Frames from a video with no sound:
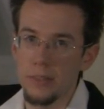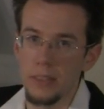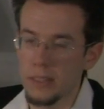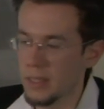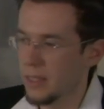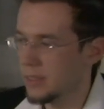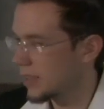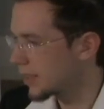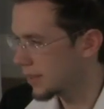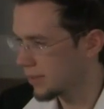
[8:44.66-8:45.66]
of the same. It's
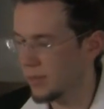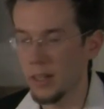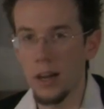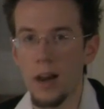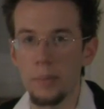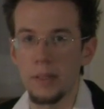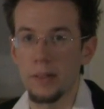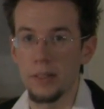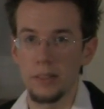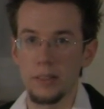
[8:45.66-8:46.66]
like a copy
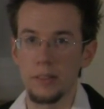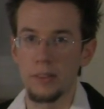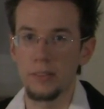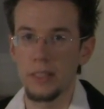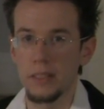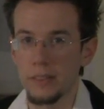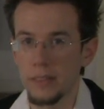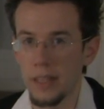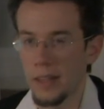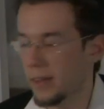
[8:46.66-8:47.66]
or a clone of it,
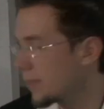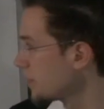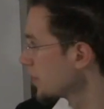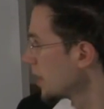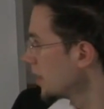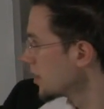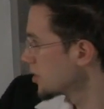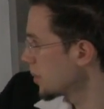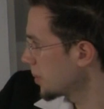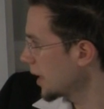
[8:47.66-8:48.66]
okay?
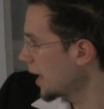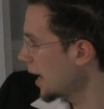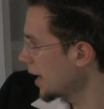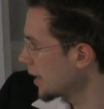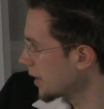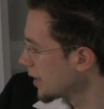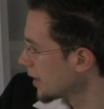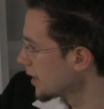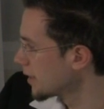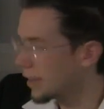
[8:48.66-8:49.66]
So you play A,
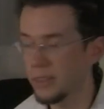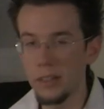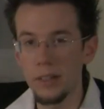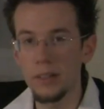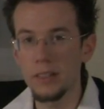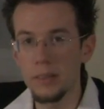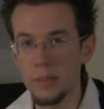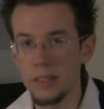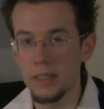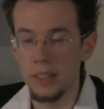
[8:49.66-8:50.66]
then you go into the
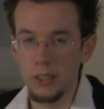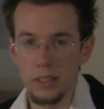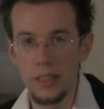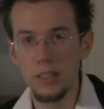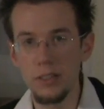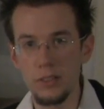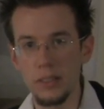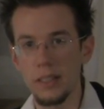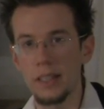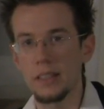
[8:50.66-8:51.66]
B section, and
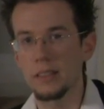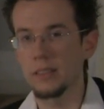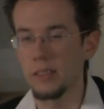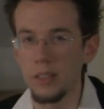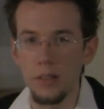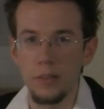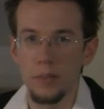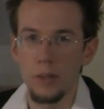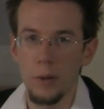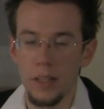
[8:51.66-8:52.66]
usually it's,
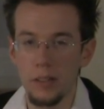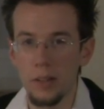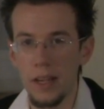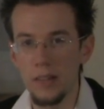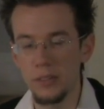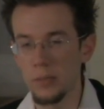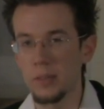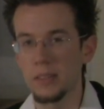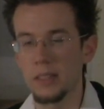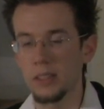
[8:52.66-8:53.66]
quite creative in the
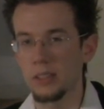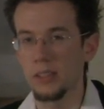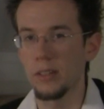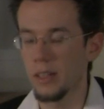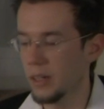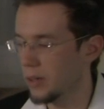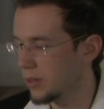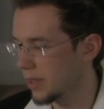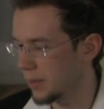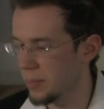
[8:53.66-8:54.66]
B section. You can go
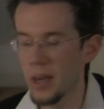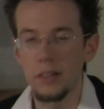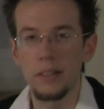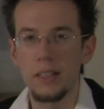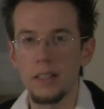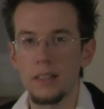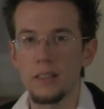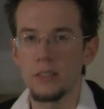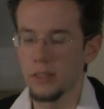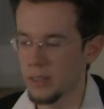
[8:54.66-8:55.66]
to like minor
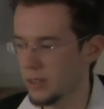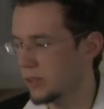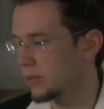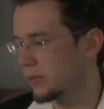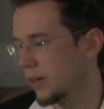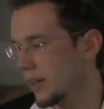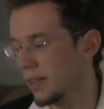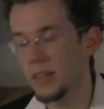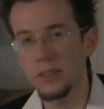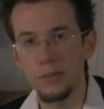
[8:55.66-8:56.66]
keys, you can do
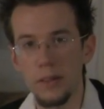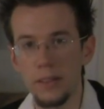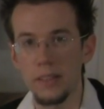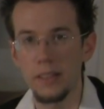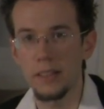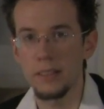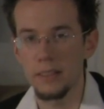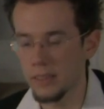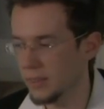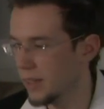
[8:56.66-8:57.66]
lots of fun
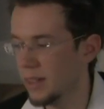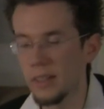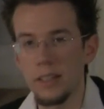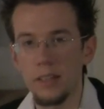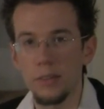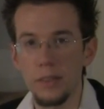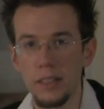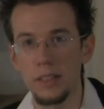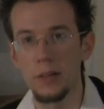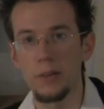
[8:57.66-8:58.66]
things and,
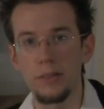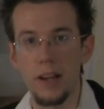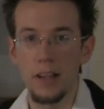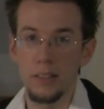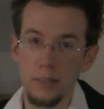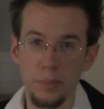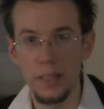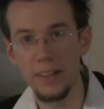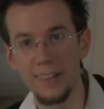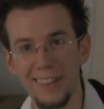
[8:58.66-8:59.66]
really go around and
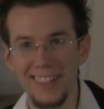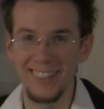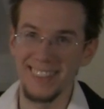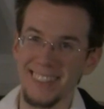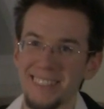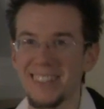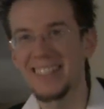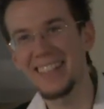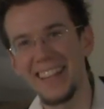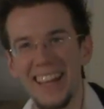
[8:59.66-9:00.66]
play a lot and just be
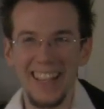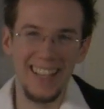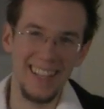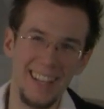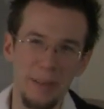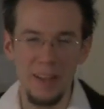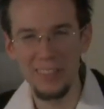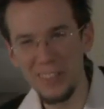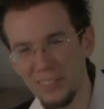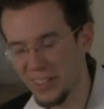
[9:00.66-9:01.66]
like, yay, I'm
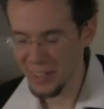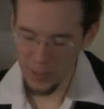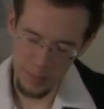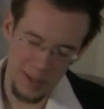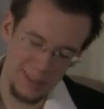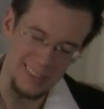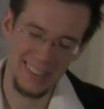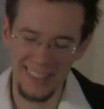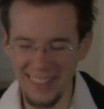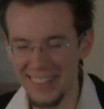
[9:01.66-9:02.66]
having fun
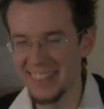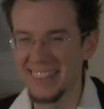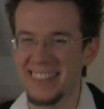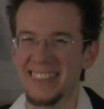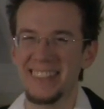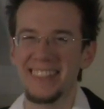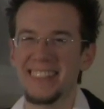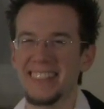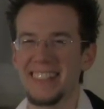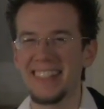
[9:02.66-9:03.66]
composing.
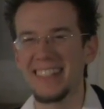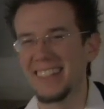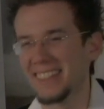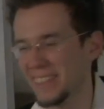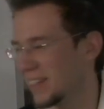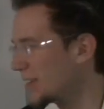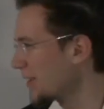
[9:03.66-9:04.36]
So